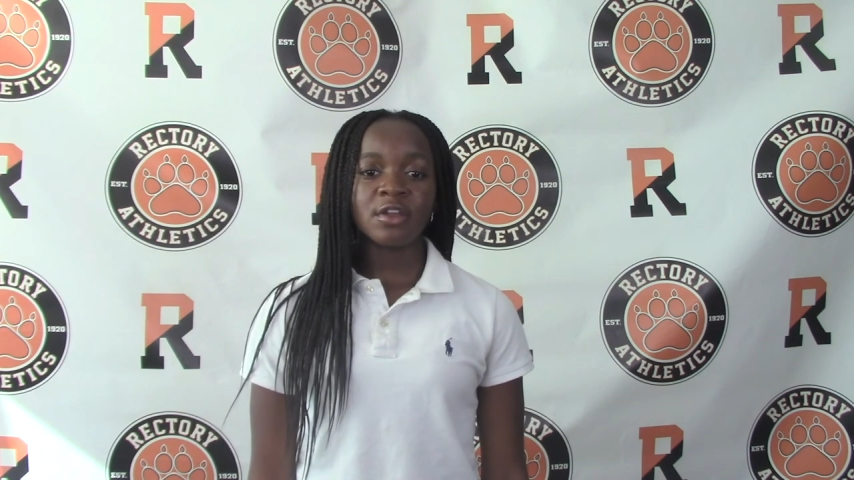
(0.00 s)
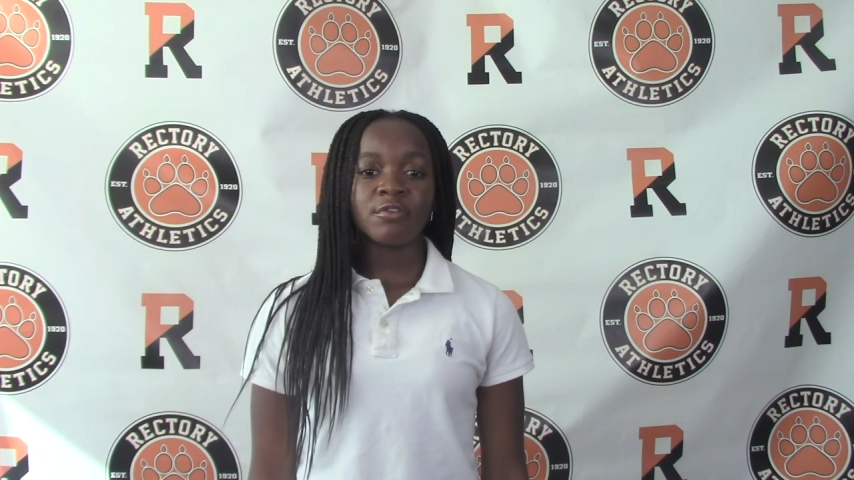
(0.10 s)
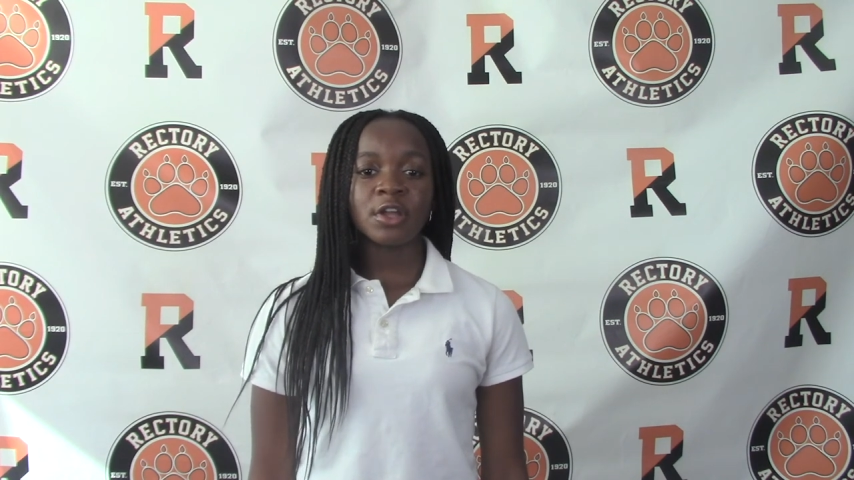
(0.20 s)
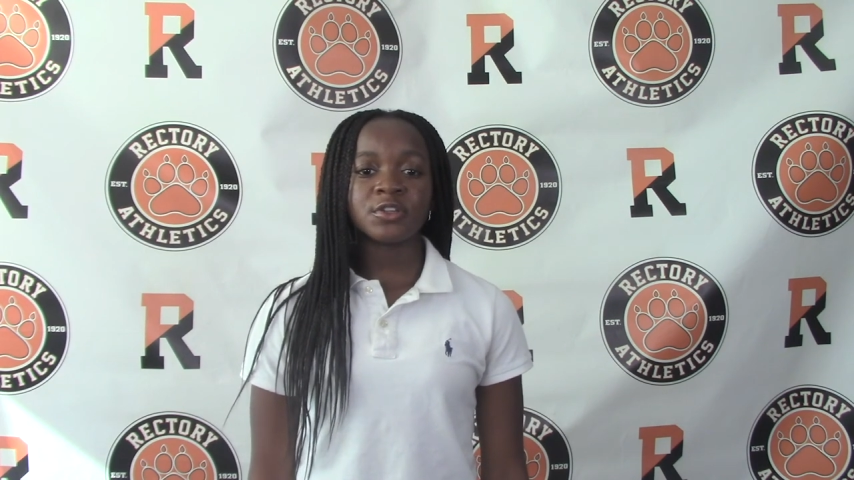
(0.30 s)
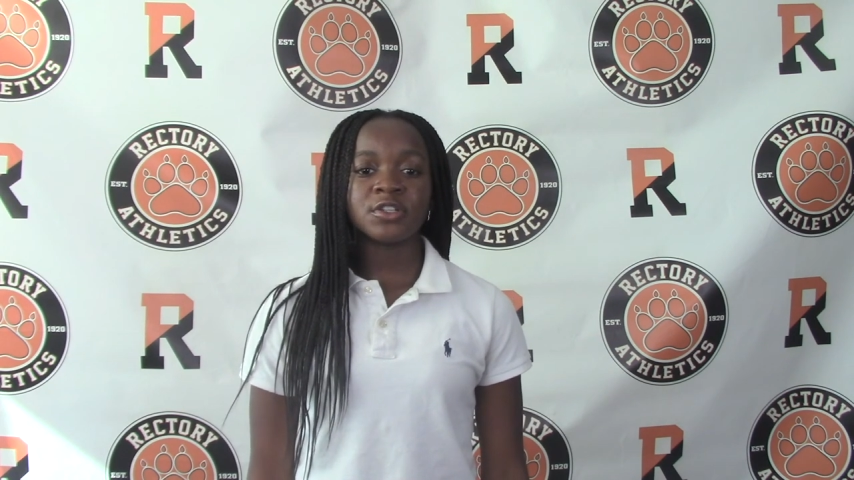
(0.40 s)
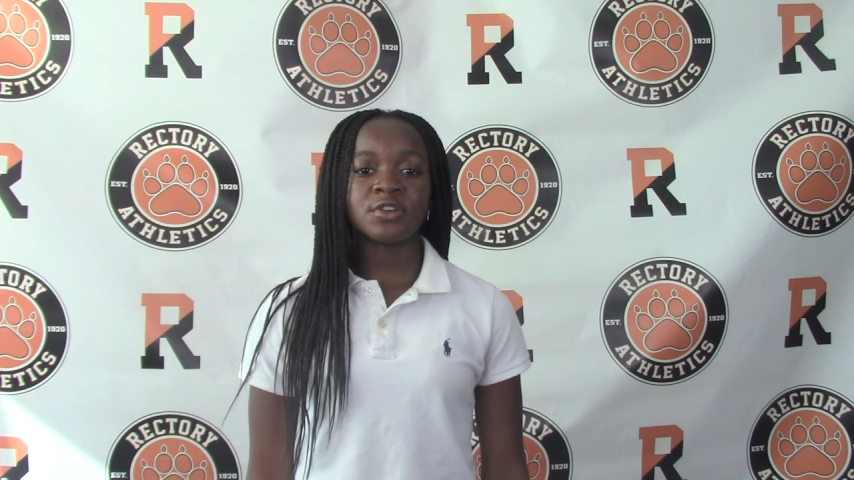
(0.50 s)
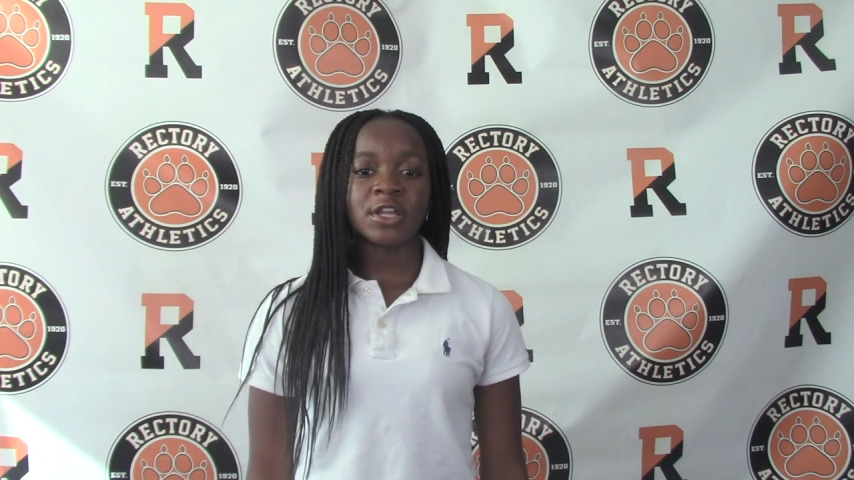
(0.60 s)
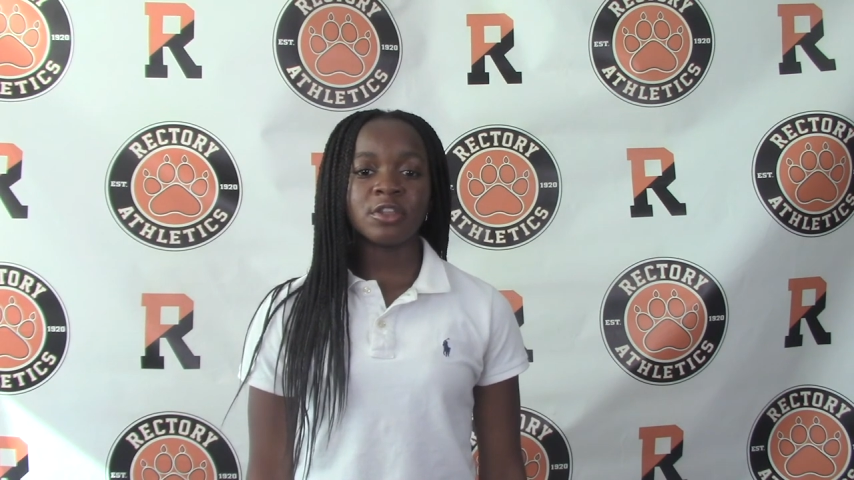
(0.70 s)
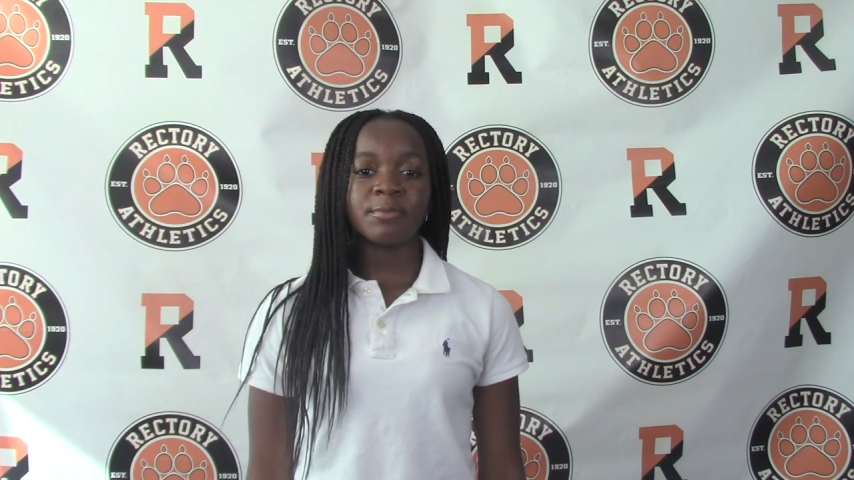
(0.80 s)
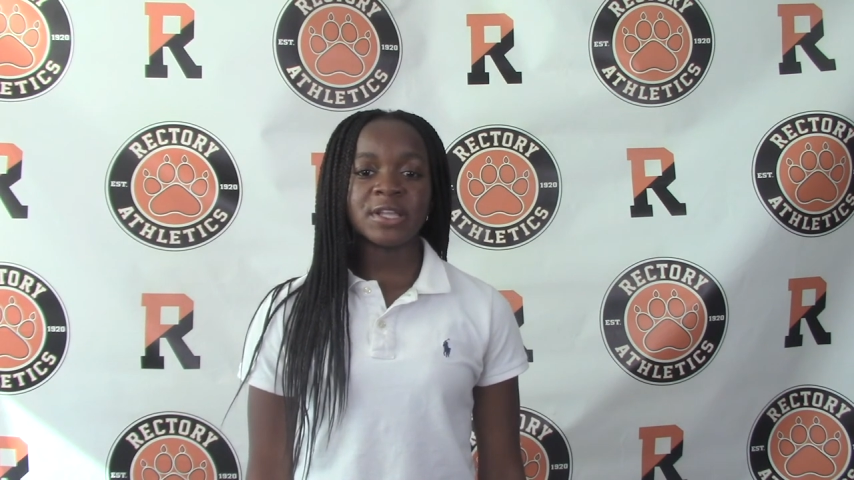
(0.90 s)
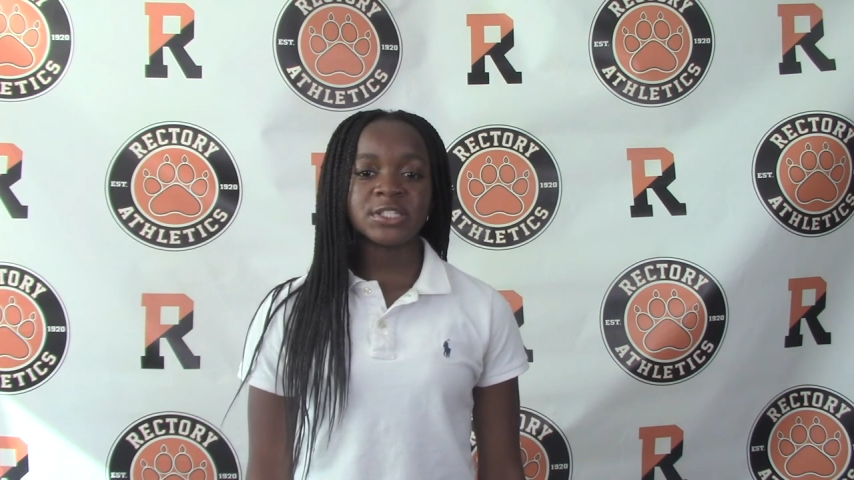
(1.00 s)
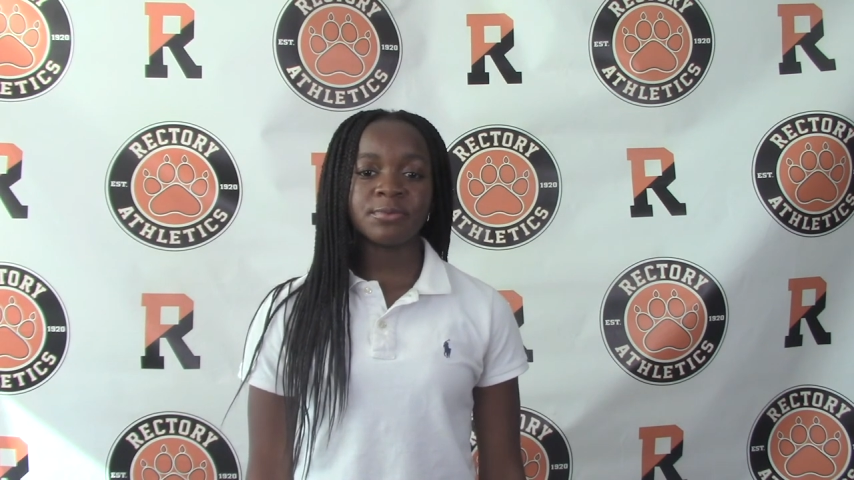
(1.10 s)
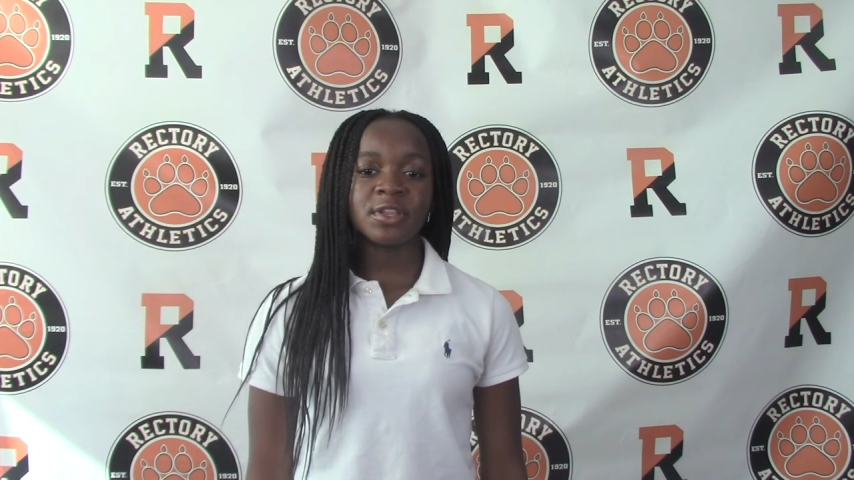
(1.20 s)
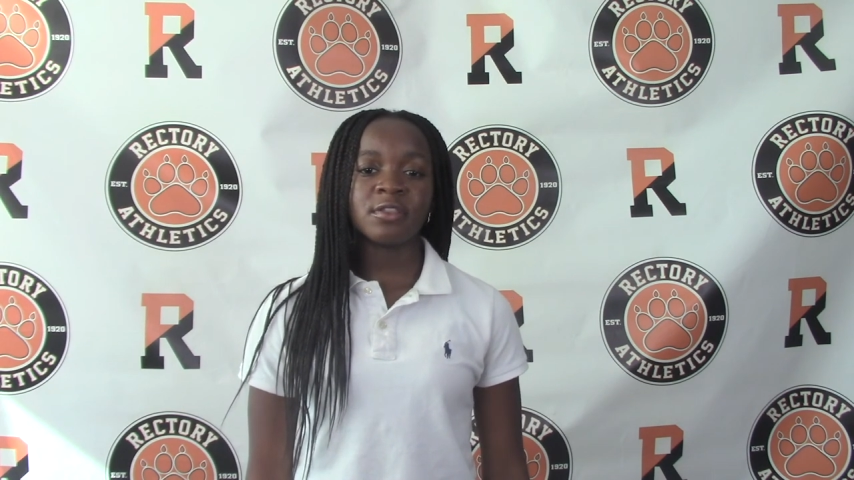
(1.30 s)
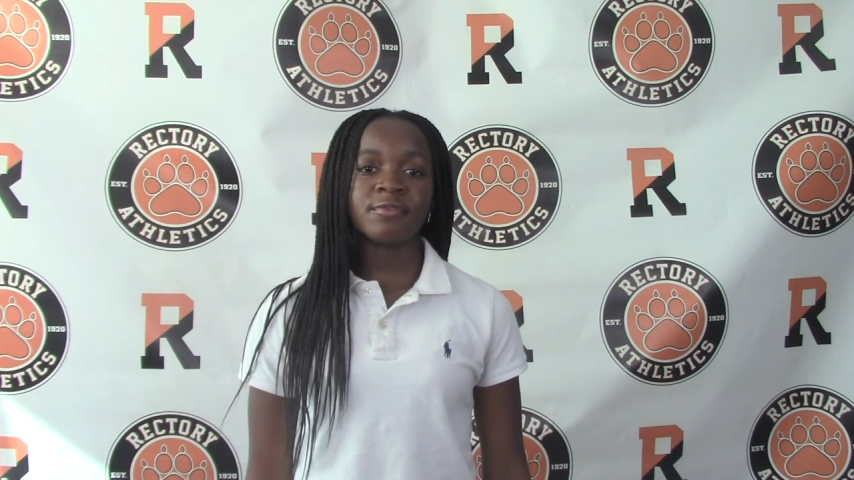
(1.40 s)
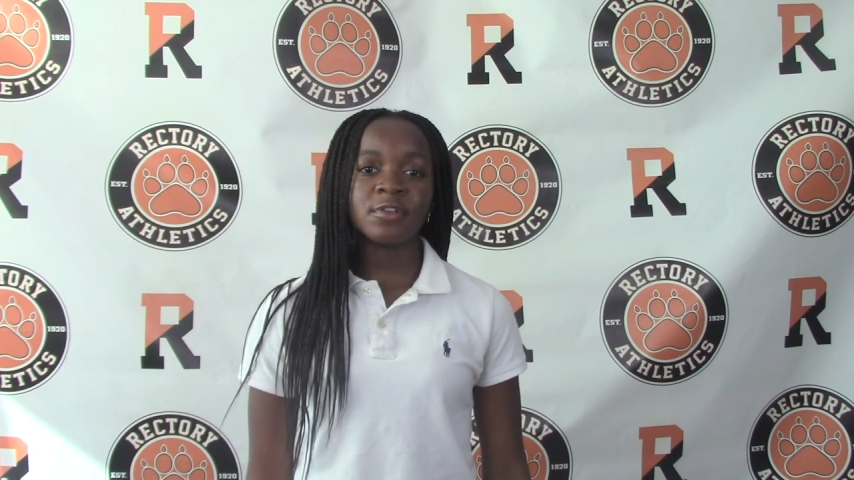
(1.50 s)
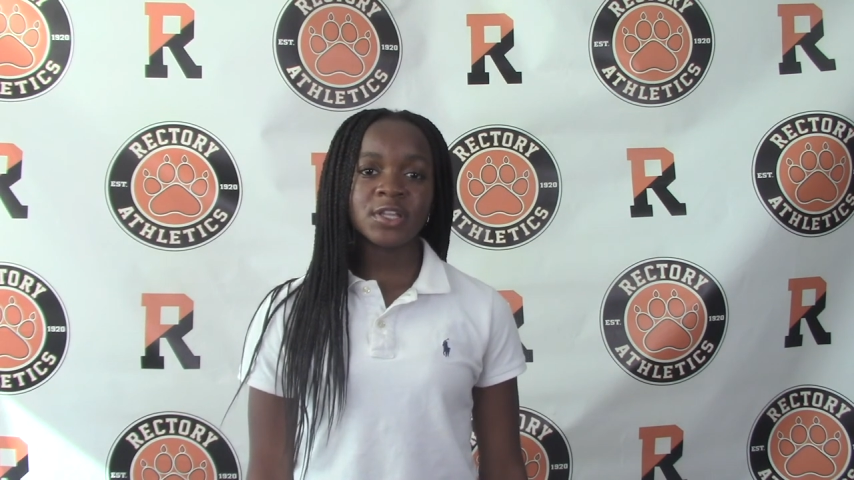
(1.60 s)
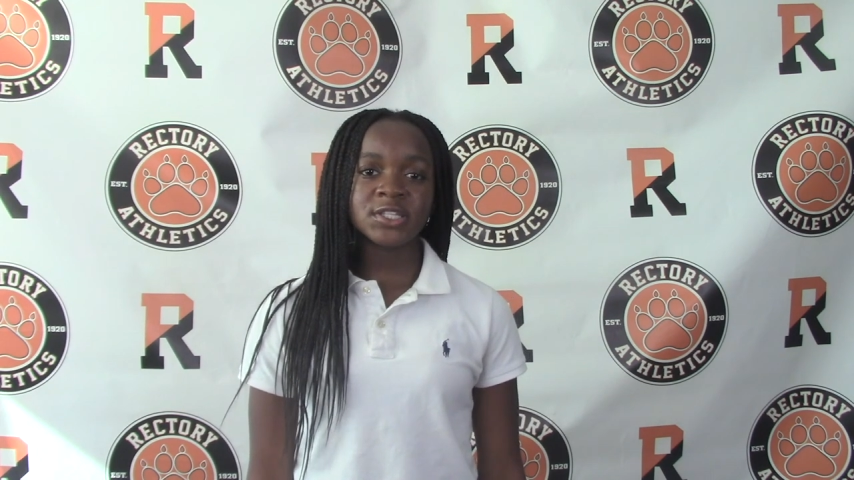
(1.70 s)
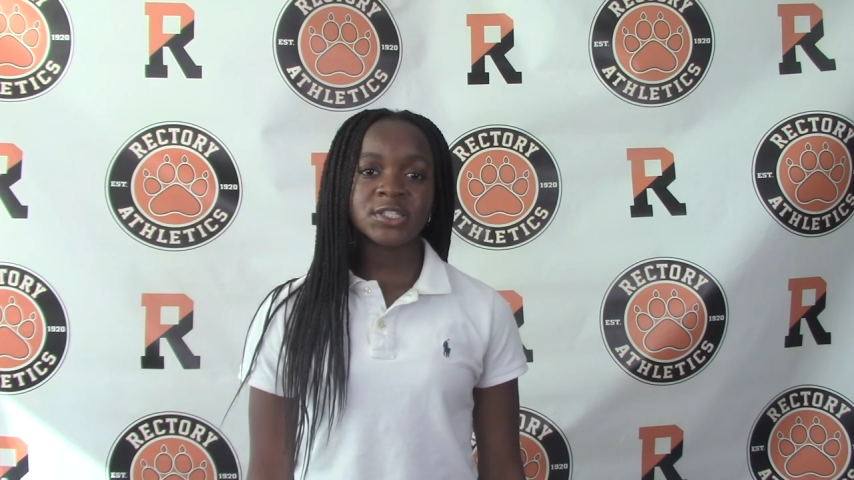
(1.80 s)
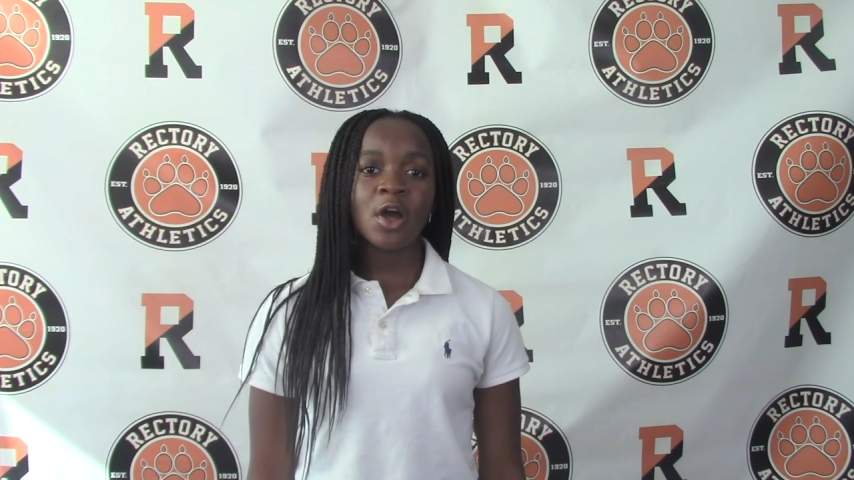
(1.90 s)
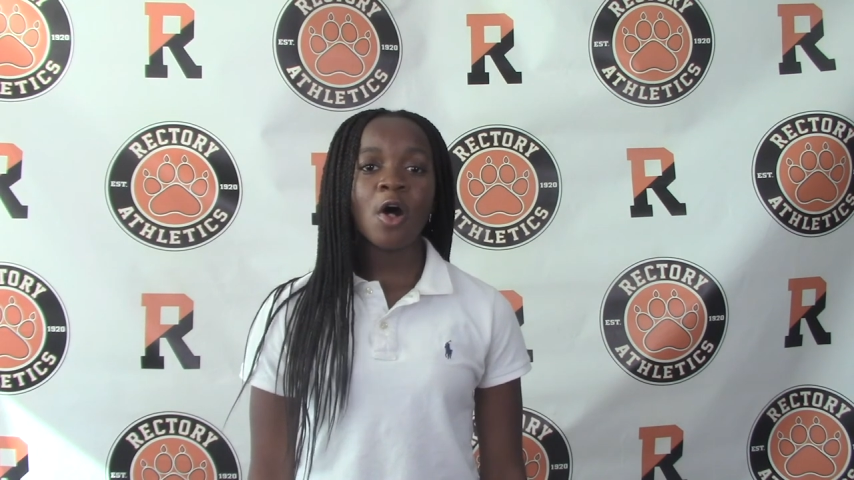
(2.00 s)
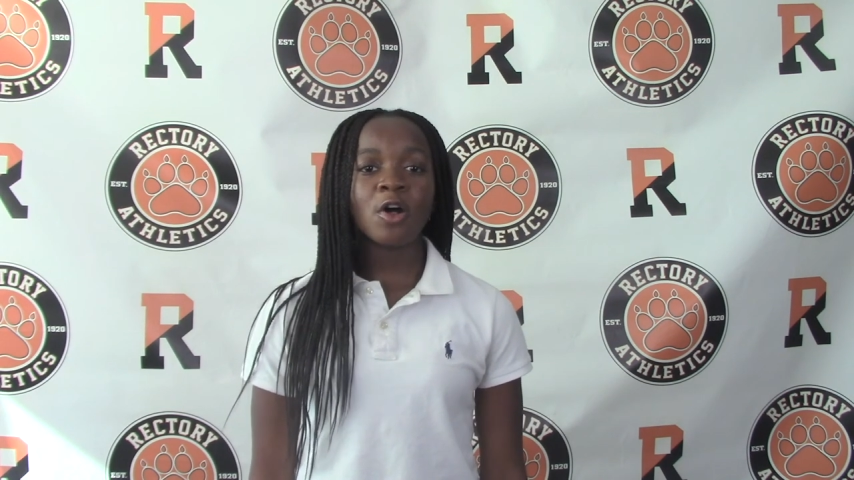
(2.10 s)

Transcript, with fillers: Rectory tried their best to play to the fullest.